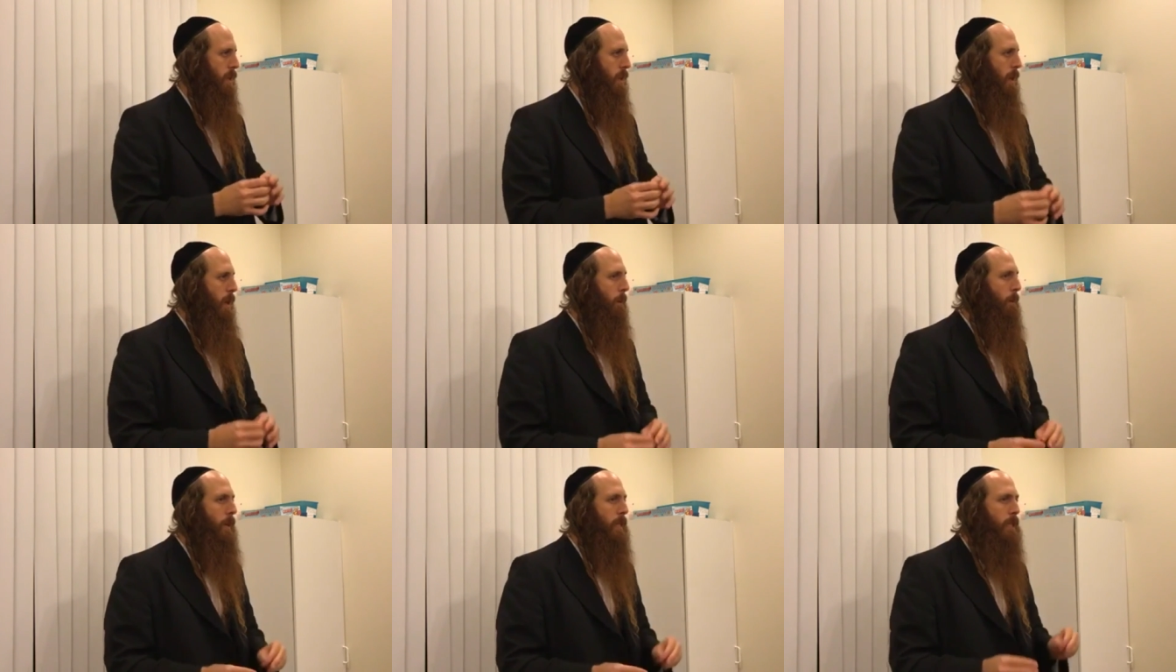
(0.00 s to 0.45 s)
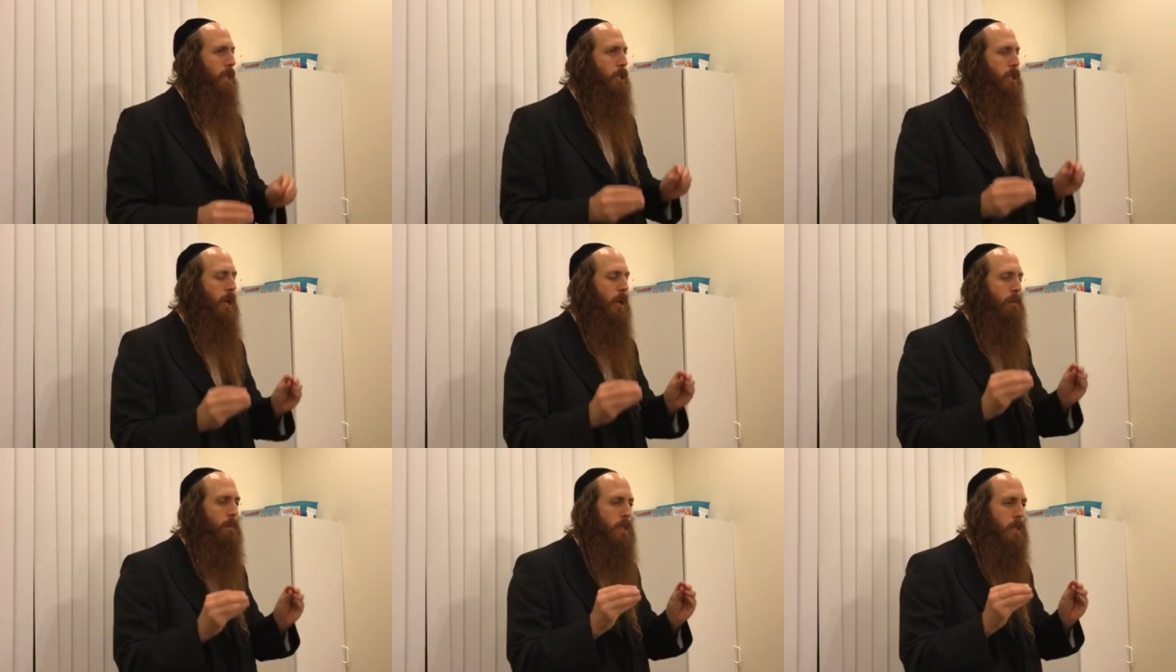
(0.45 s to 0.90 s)
But
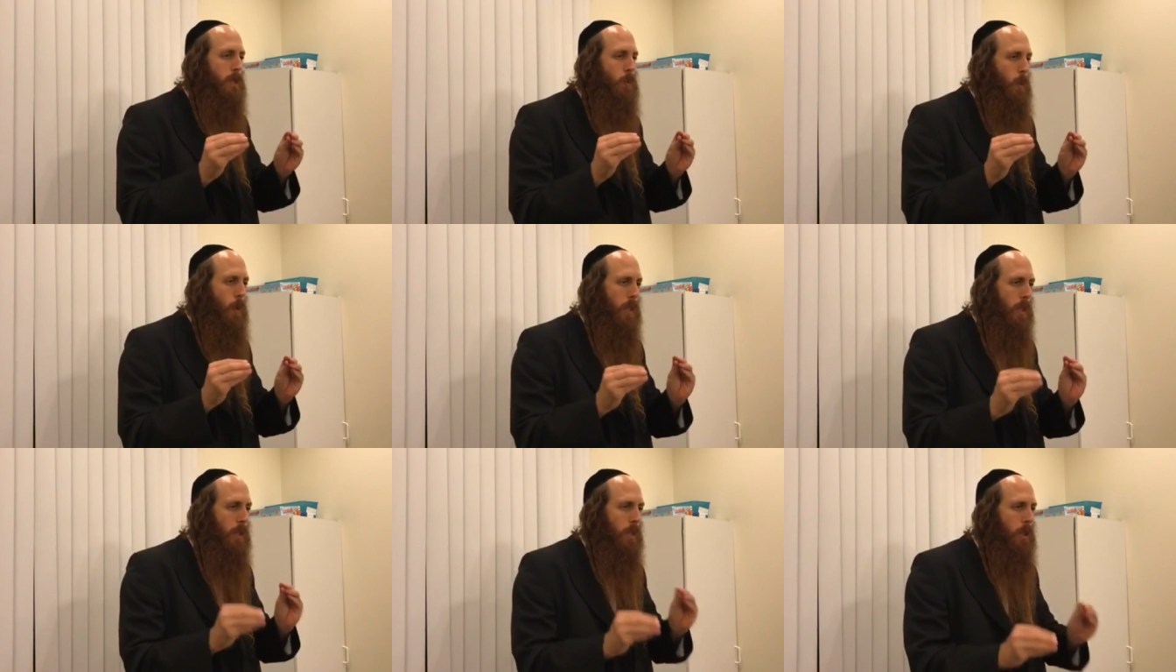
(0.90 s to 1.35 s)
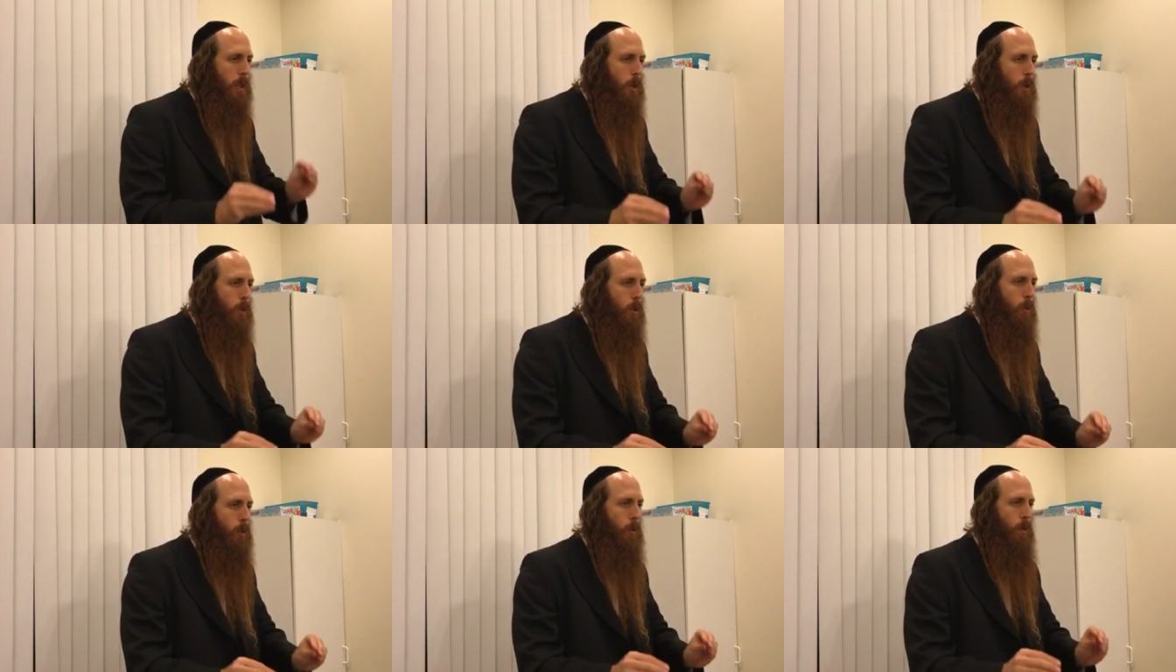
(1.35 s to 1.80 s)
Hashem is with
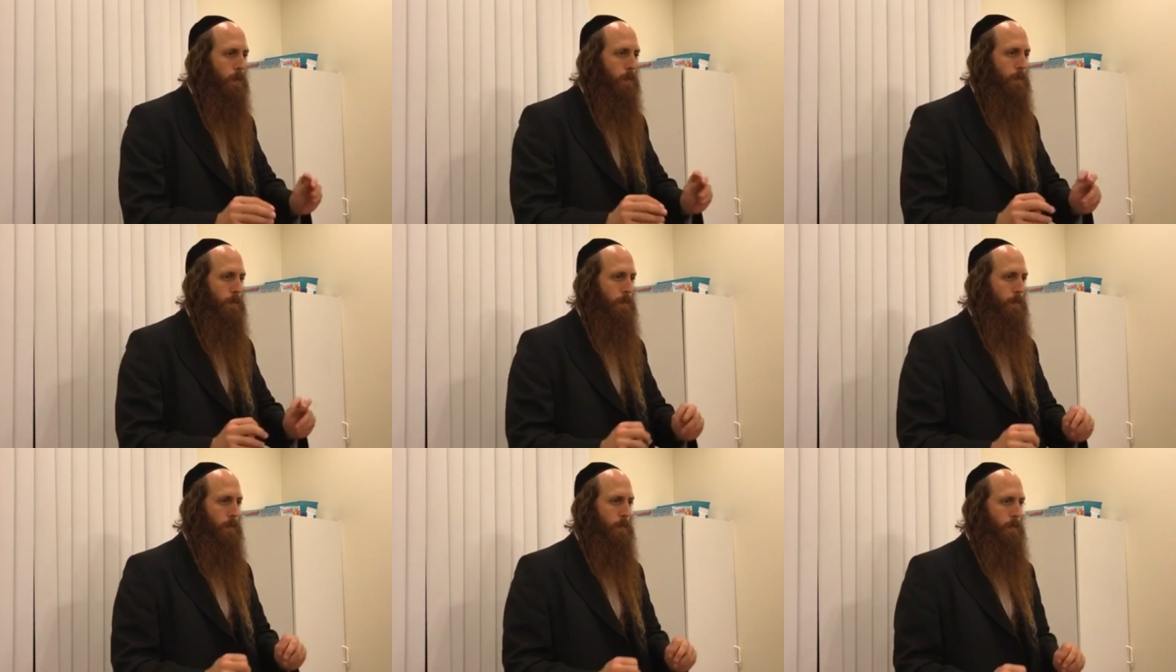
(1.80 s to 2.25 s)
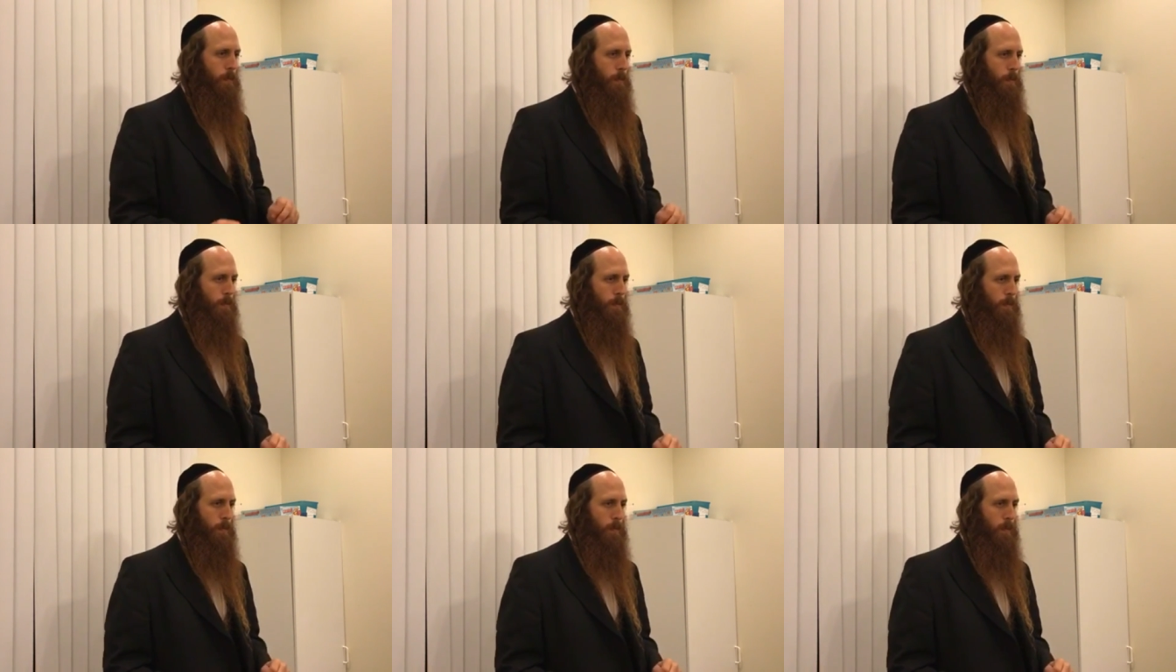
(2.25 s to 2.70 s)
you.
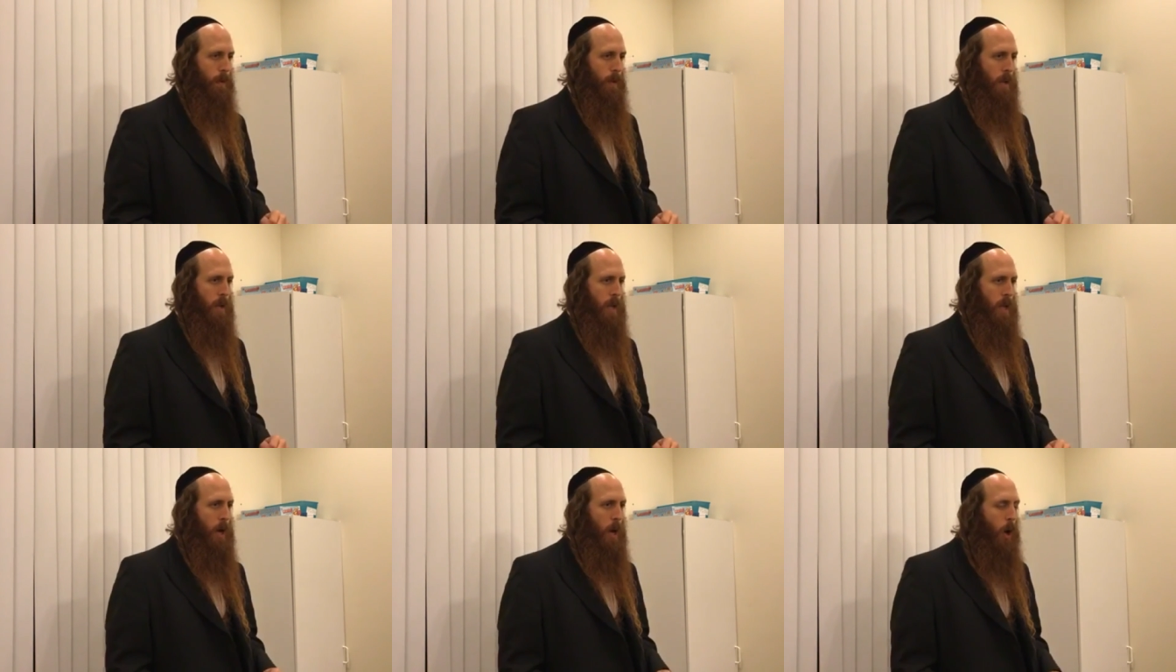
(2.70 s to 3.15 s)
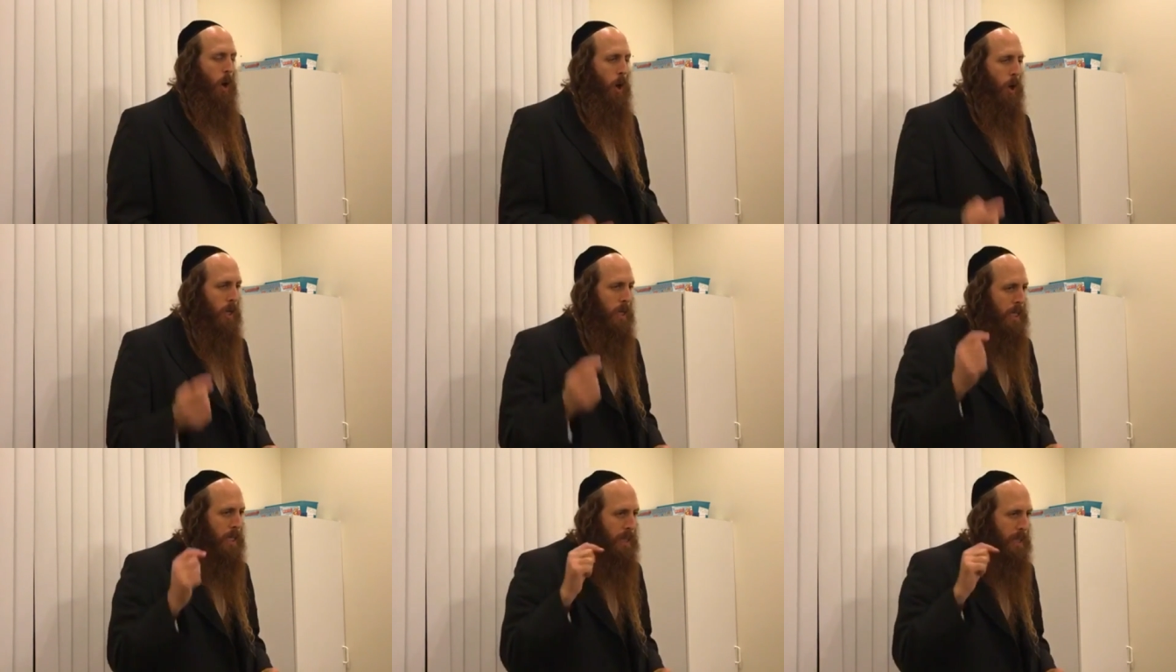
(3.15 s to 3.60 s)
Only